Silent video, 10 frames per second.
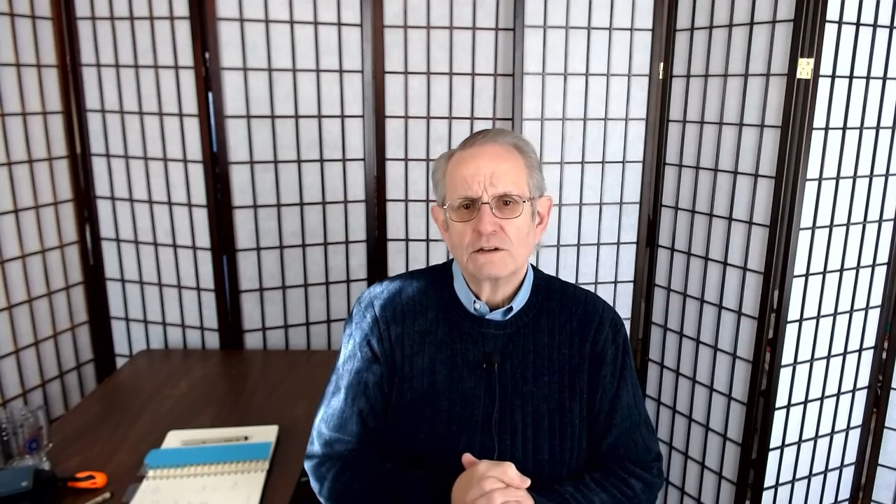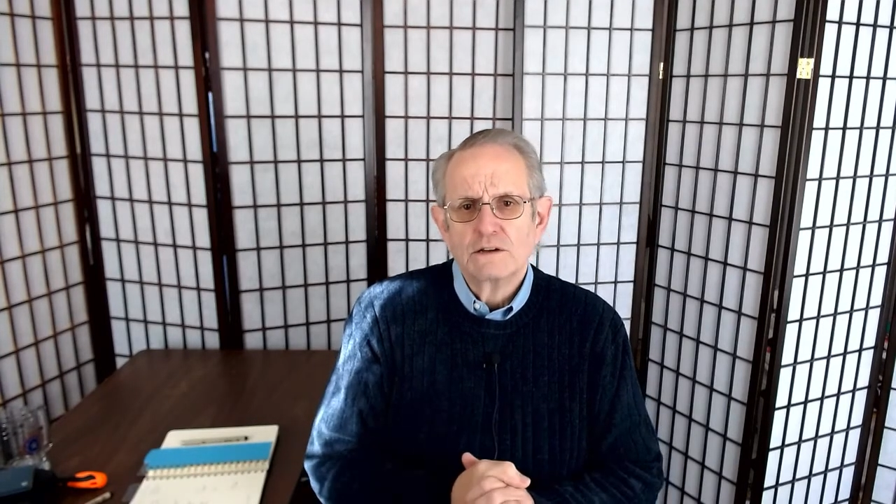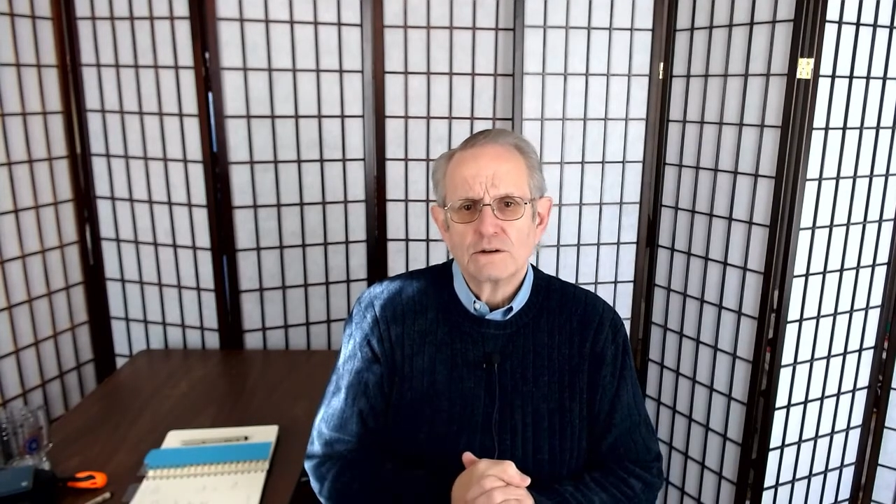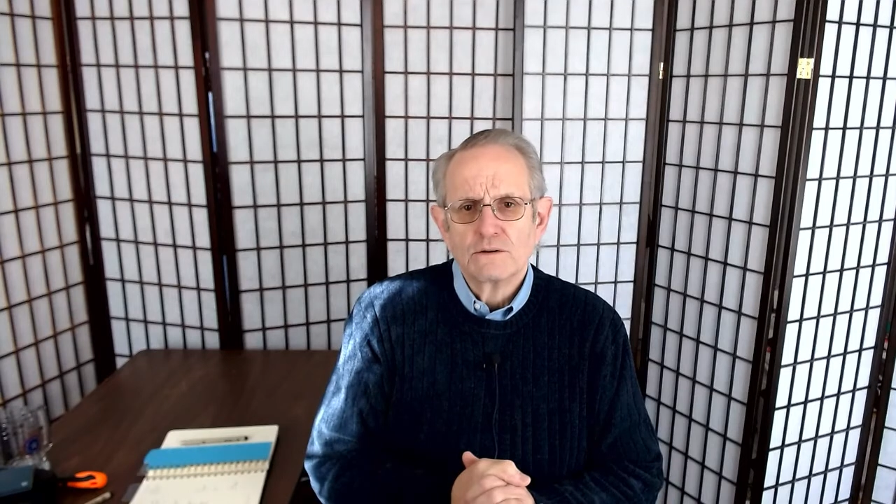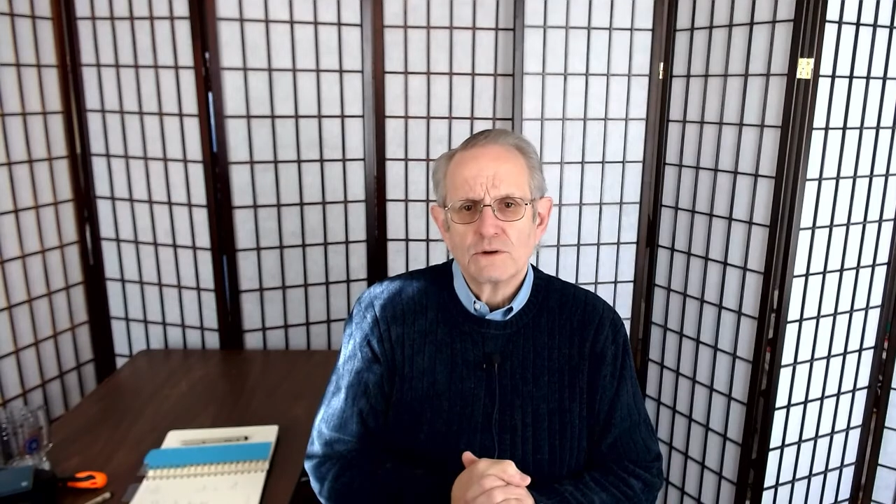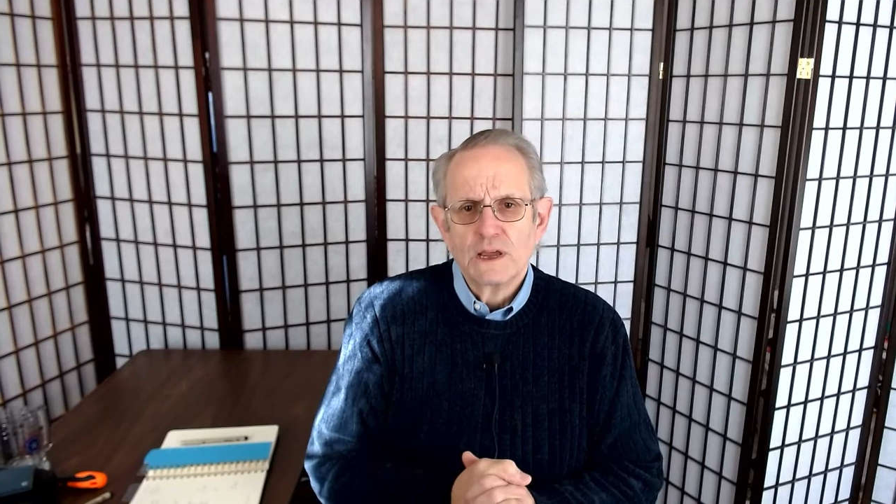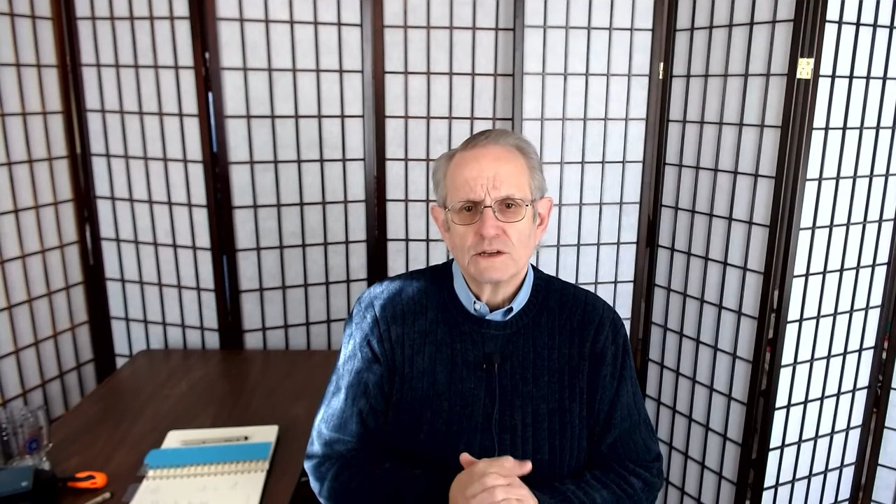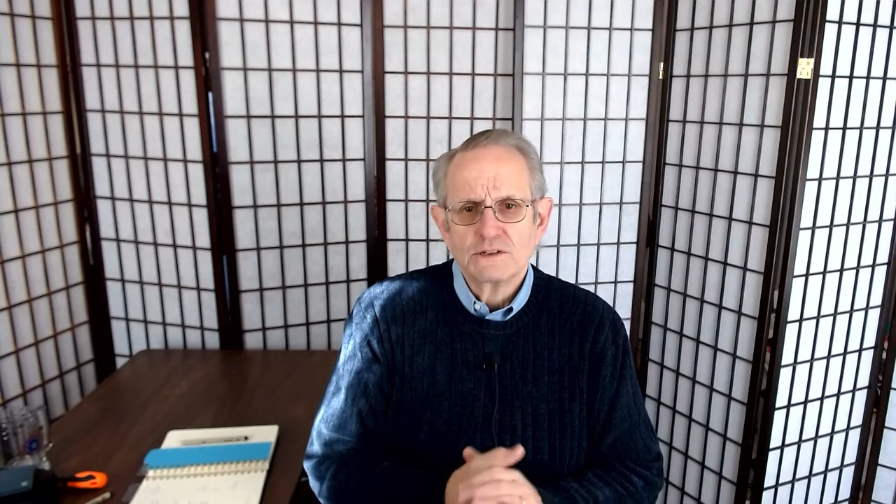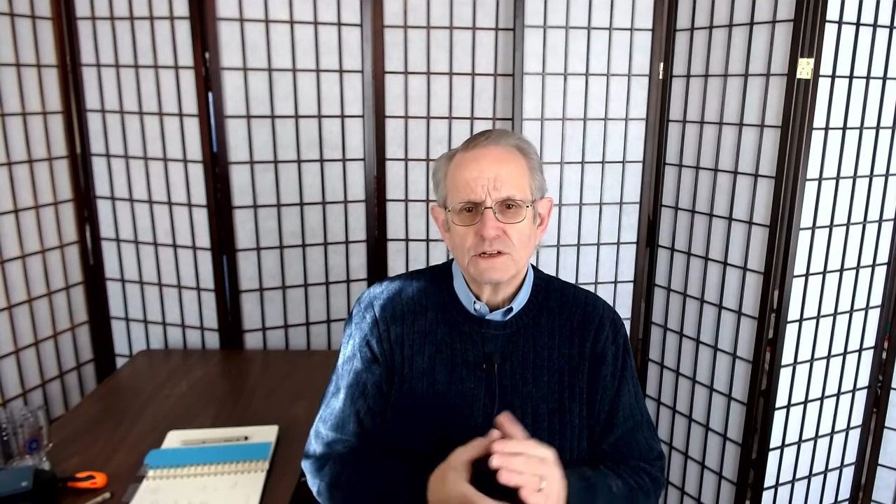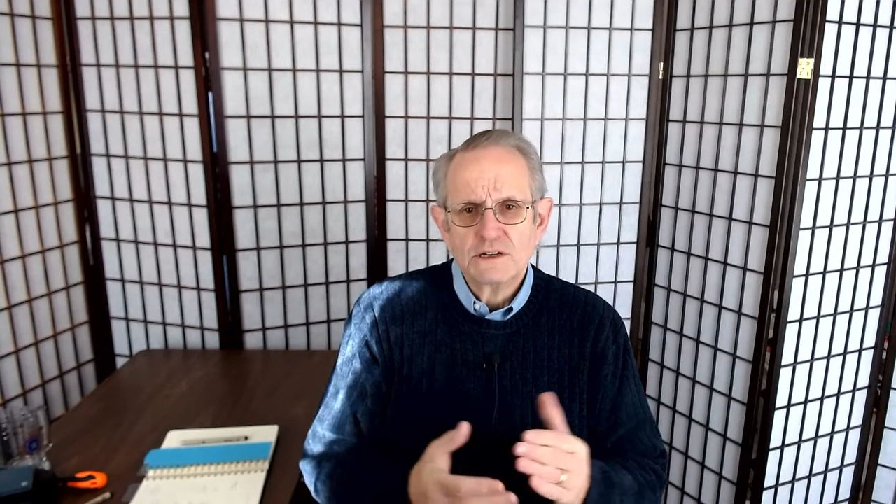do is
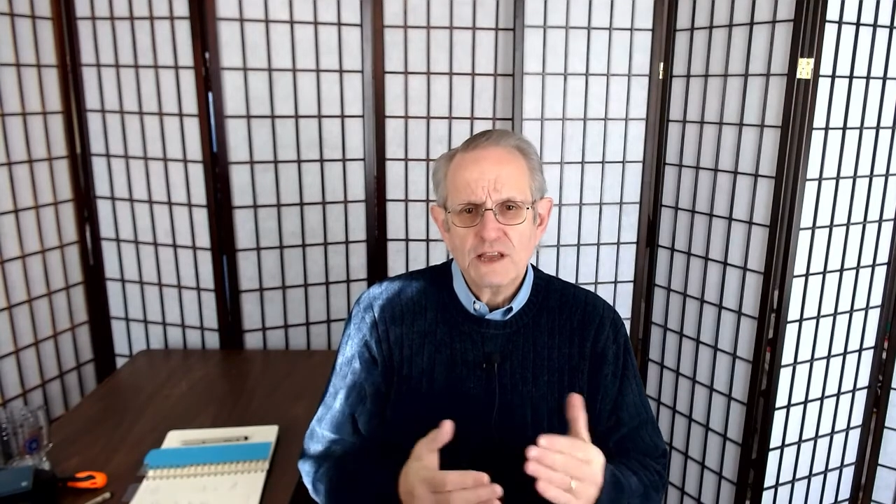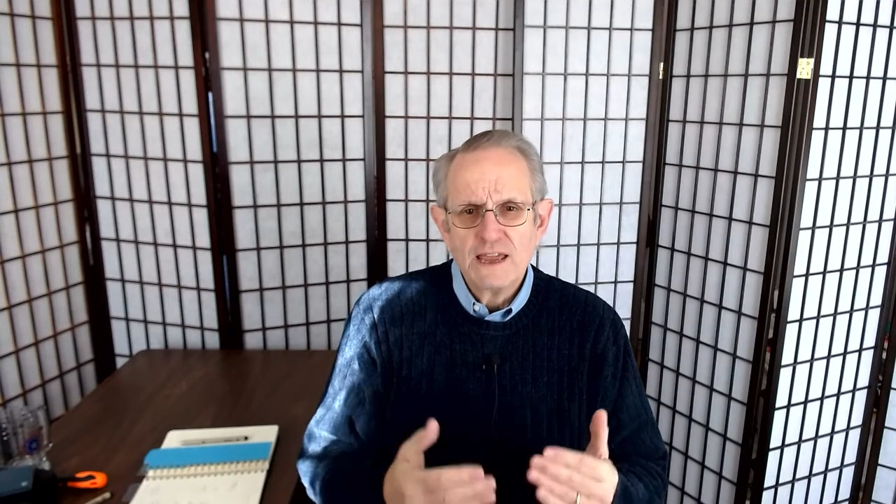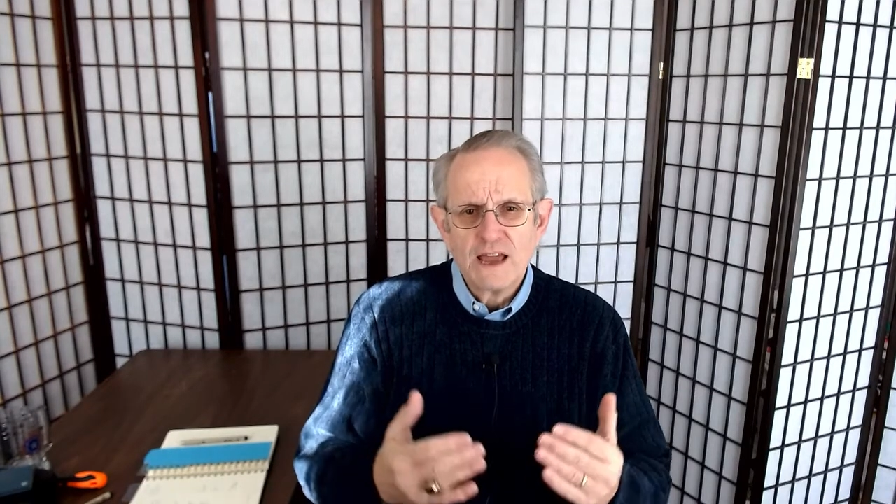to take